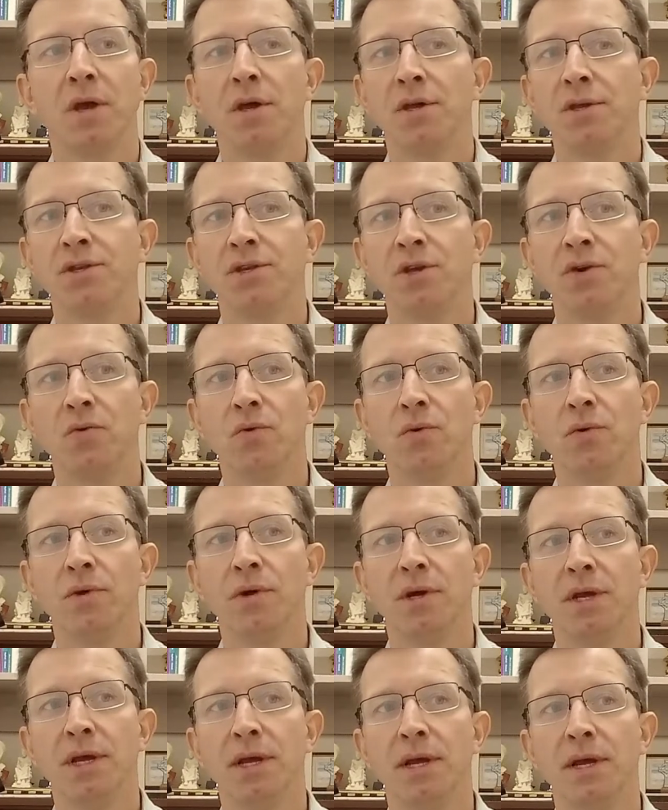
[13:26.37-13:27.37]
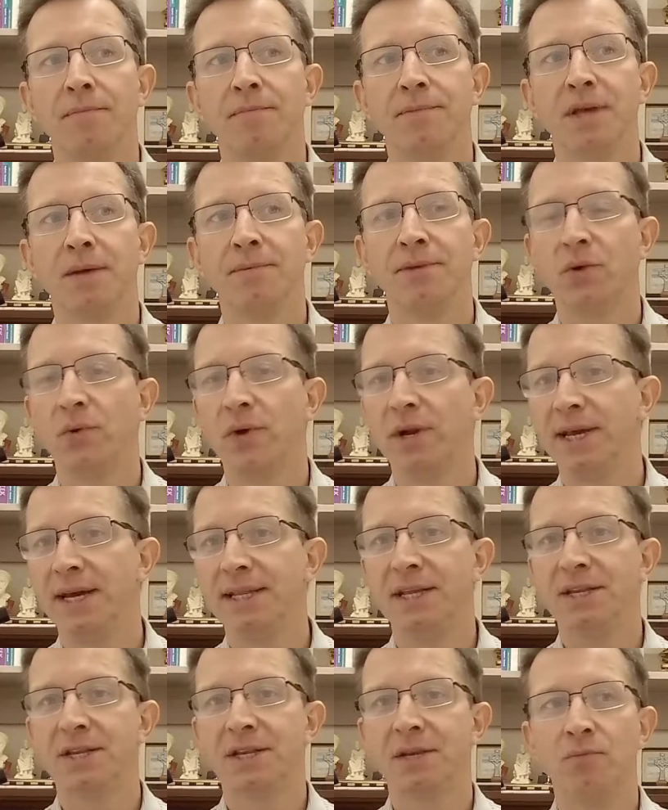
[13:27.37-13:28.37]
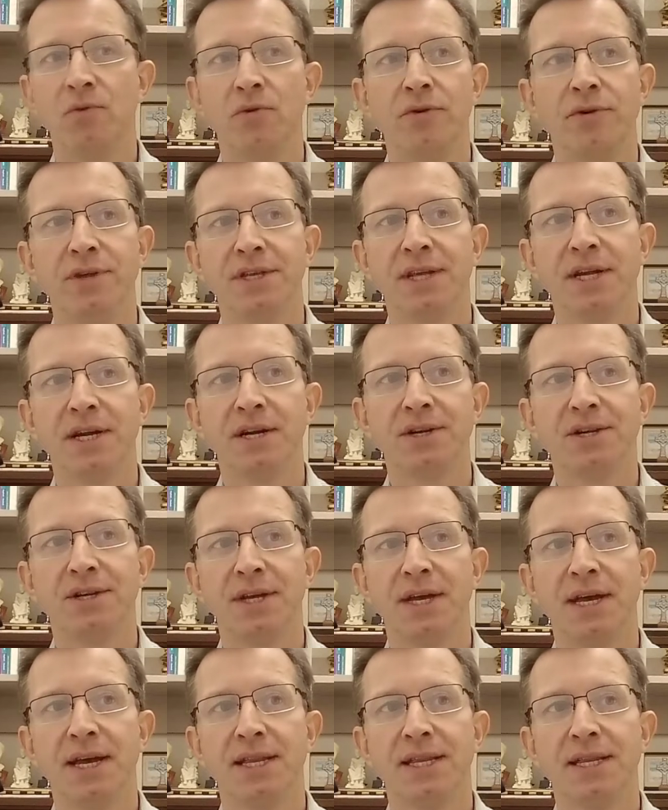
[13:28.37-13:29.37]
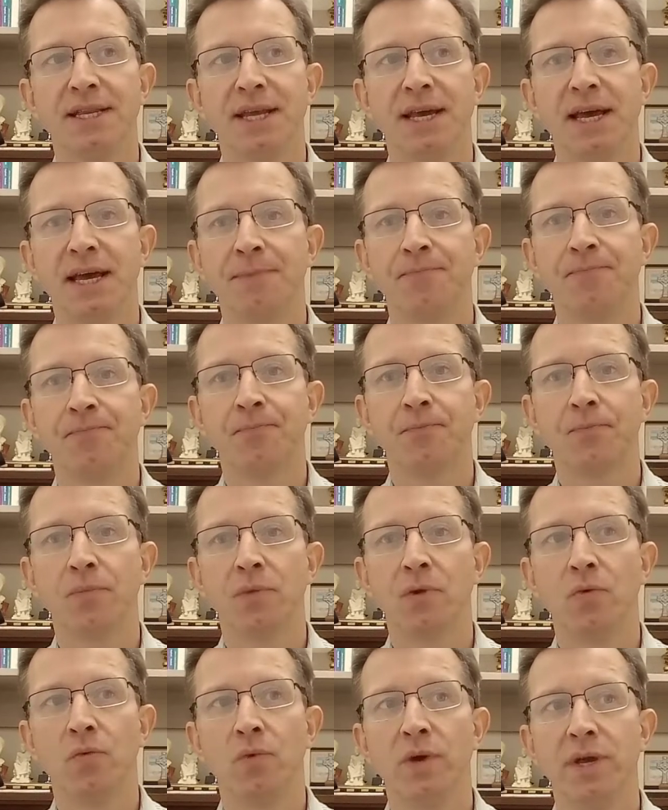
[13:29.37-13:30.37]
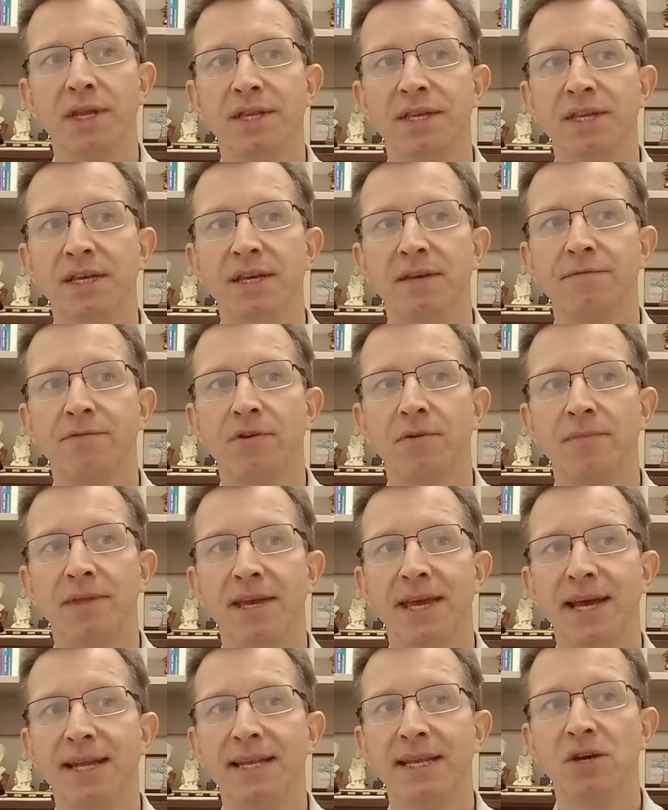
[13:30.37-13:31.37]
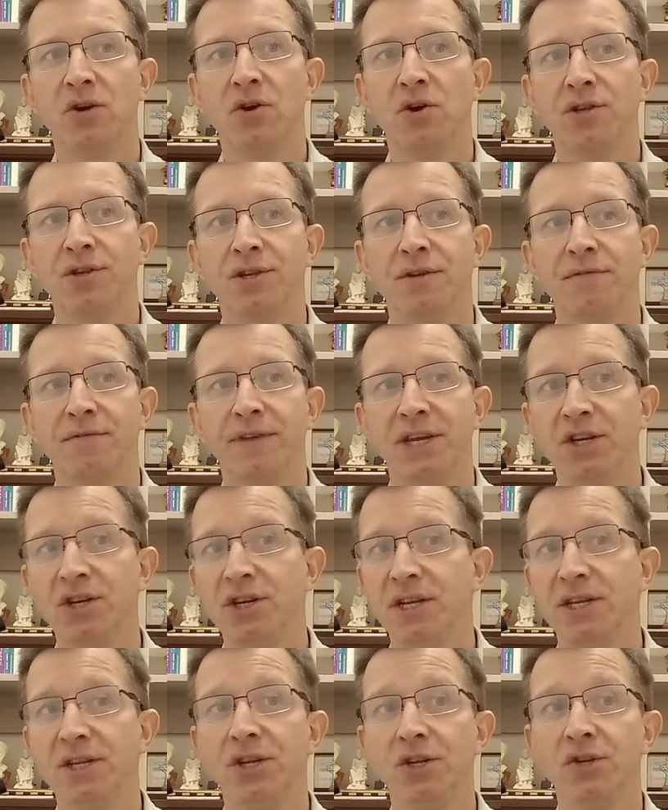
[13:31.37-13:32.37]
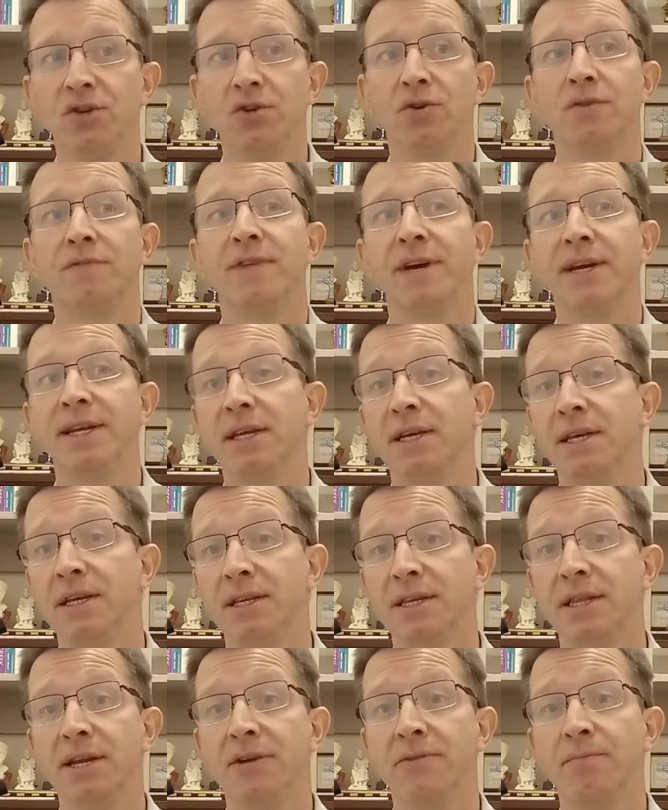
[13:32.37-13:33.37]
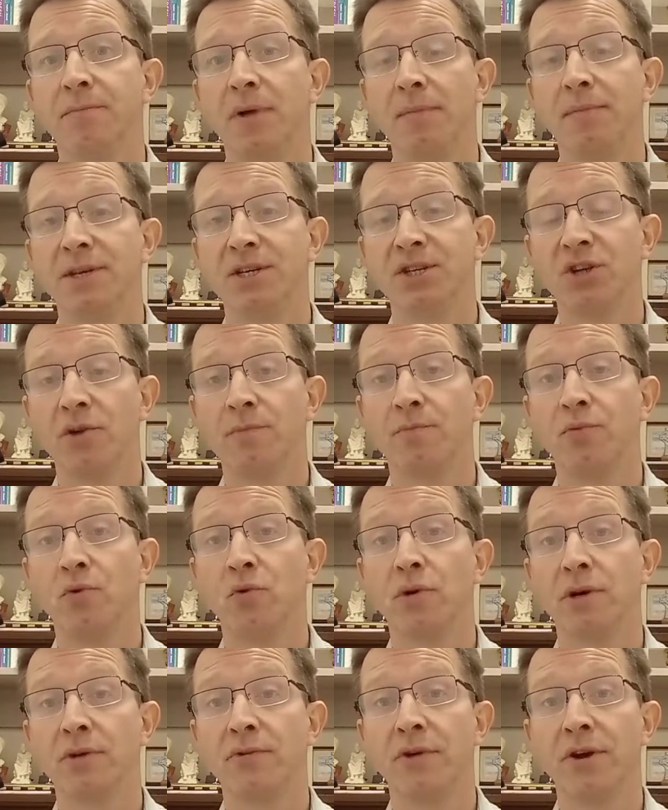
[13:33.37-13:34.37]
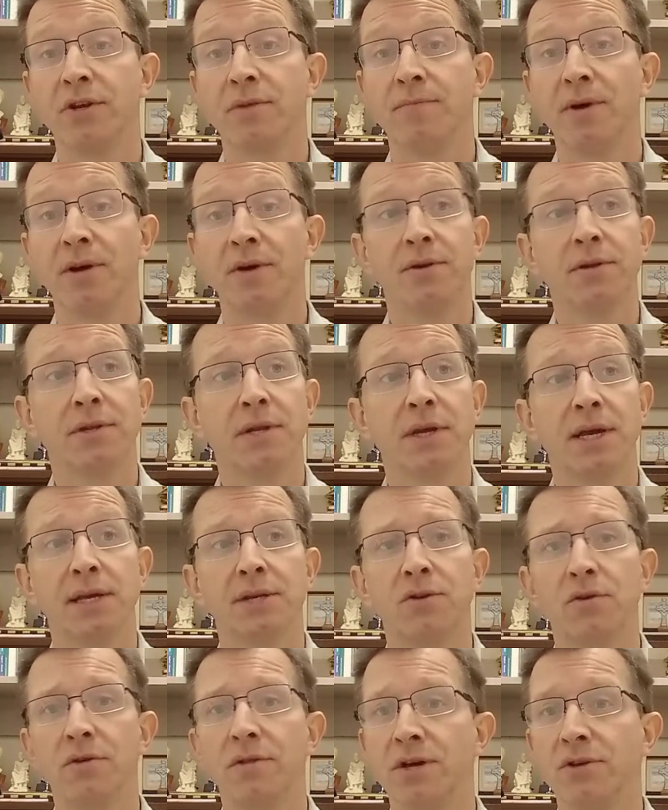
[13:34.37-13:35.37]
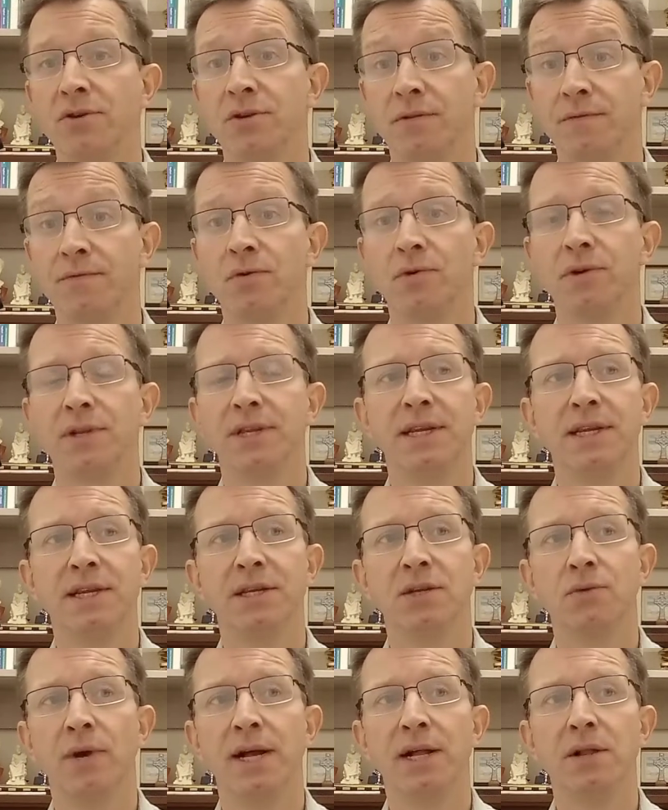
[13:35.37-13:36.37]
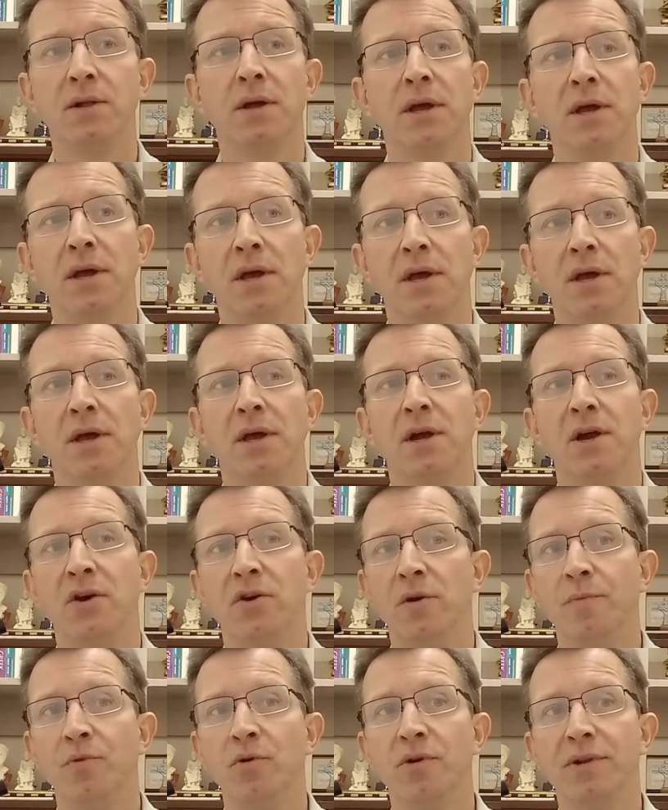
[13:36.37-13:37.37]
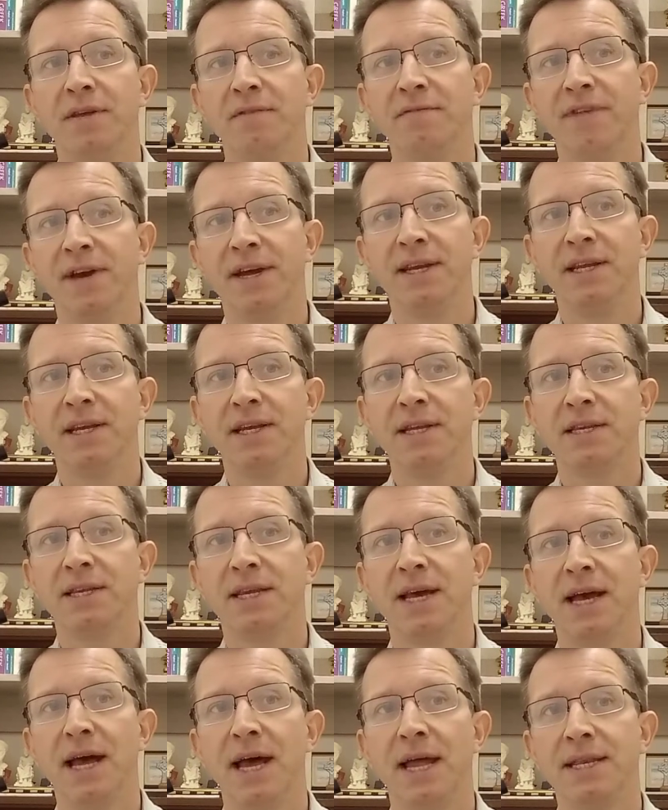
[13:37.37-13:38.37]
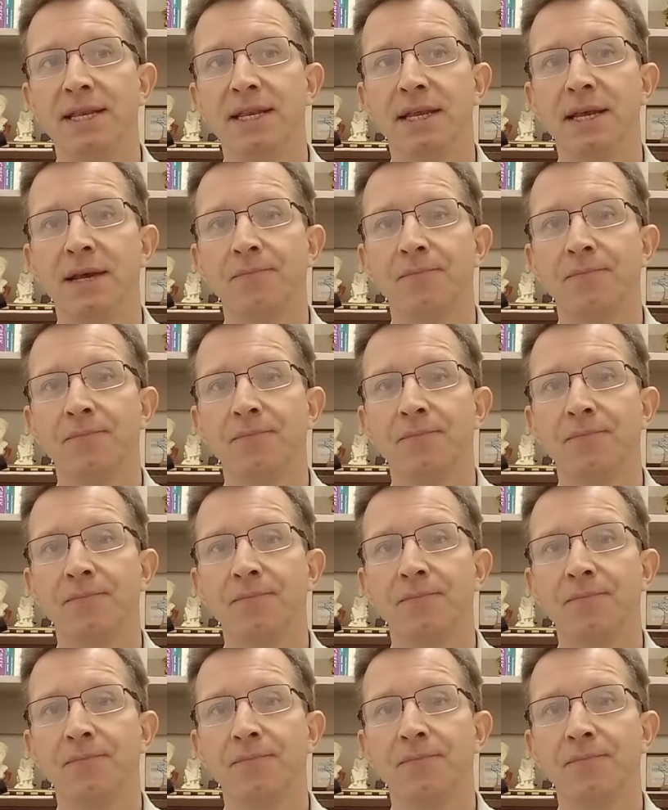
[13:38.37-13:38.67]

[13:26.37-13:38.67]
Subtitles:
So subsequently I did some more research, and we can see from the Getty Conservation Institute findings, they published a report around about 2014 as well, reporting findings, and